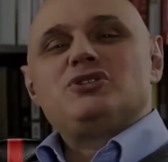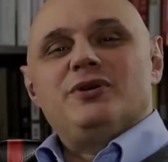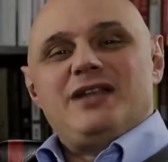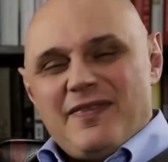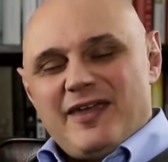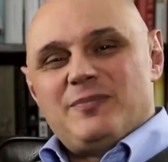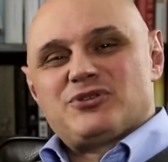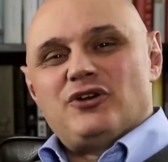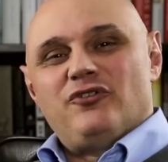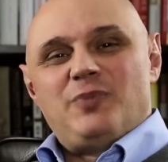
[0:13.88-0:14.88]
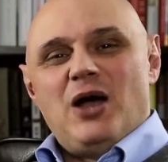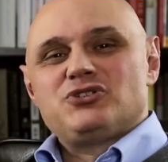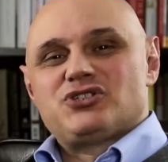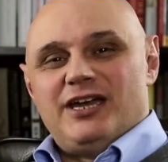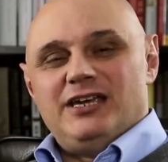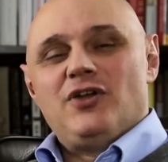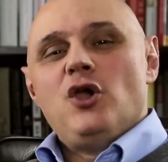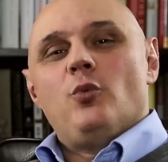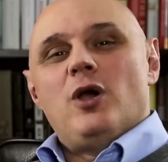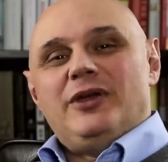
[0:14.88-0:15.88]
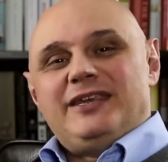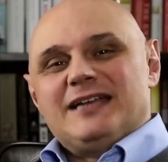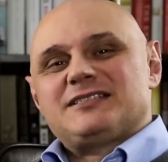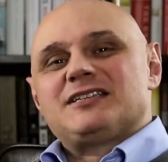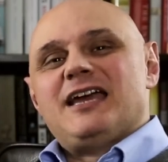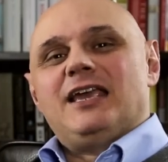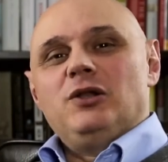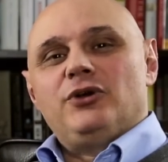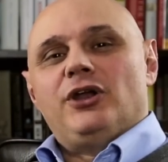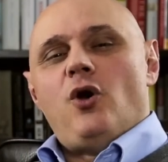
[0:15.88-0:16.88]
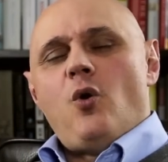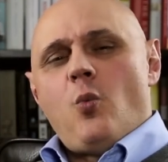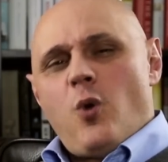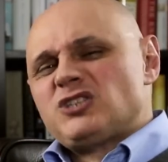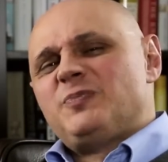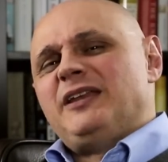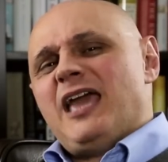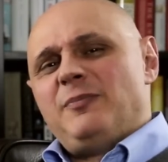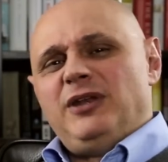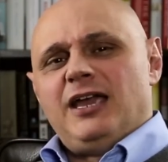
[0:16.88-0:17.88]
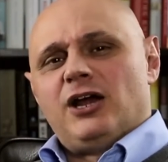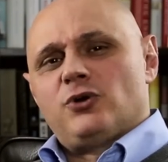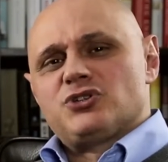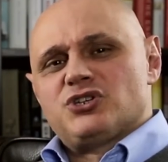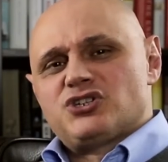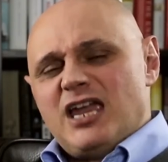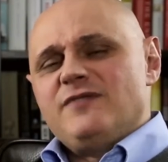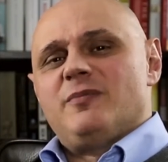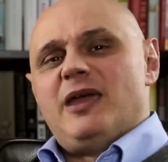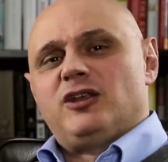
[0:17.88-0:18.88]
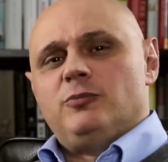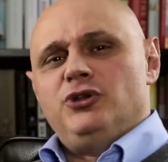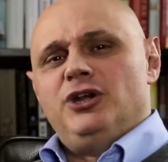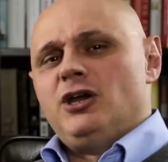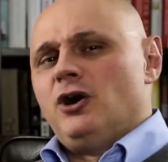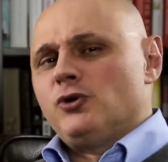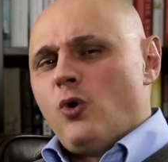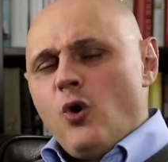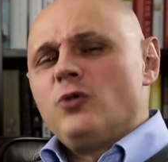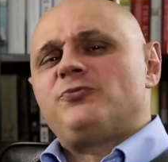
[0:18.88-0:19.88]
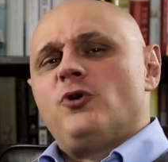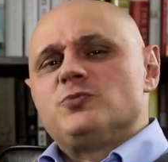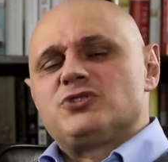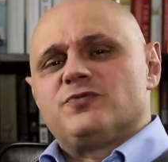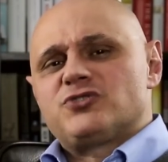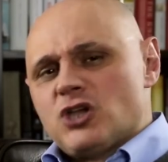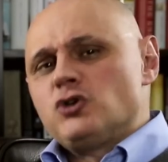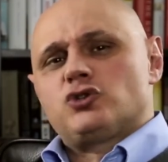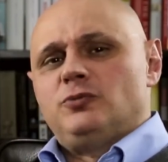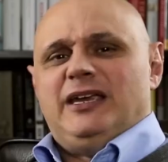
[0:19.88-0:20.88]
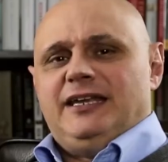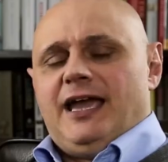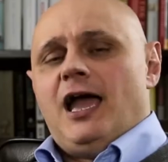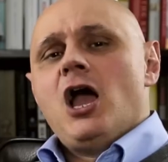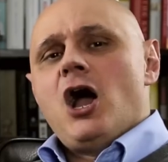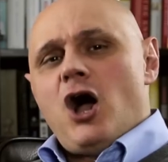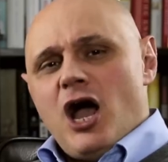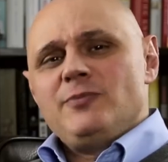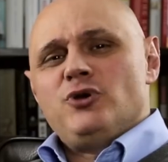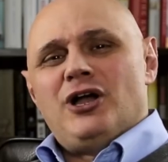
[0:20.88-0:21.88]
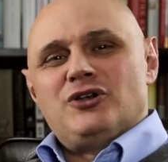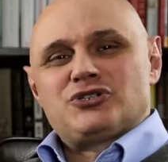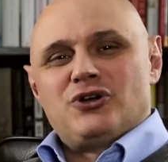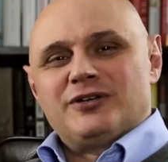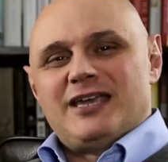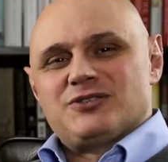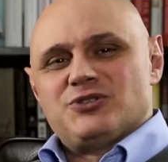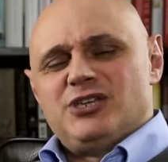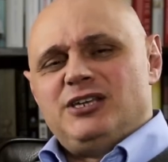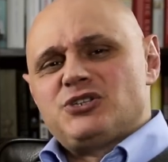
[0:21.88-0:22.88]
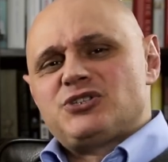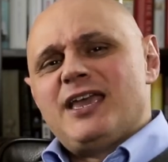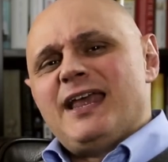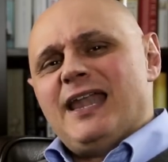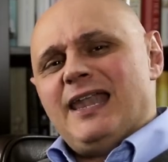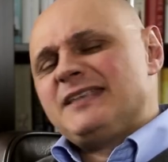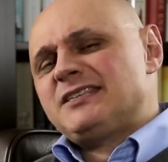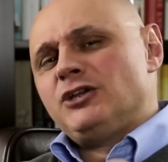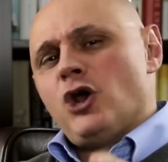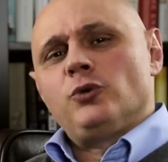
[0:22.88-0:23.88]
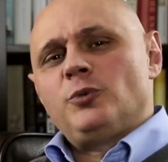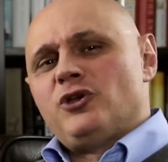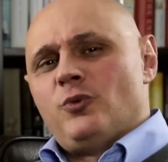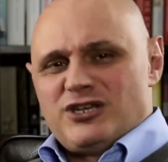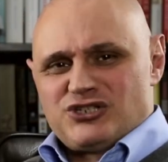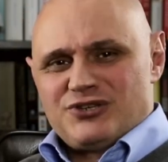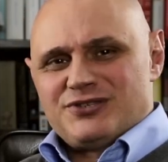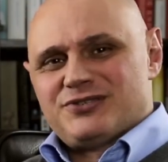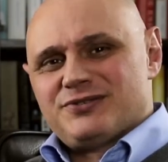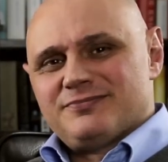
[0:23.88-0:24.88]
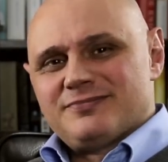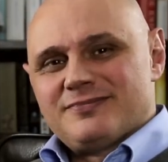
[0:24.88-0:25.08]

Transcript: welcome to another episode of Post Shave, where we get to take a look at what's been happening across the Shave the Man community on all forms of social media. I'm your host, Con Kazantzidis. Let's get on with the questions.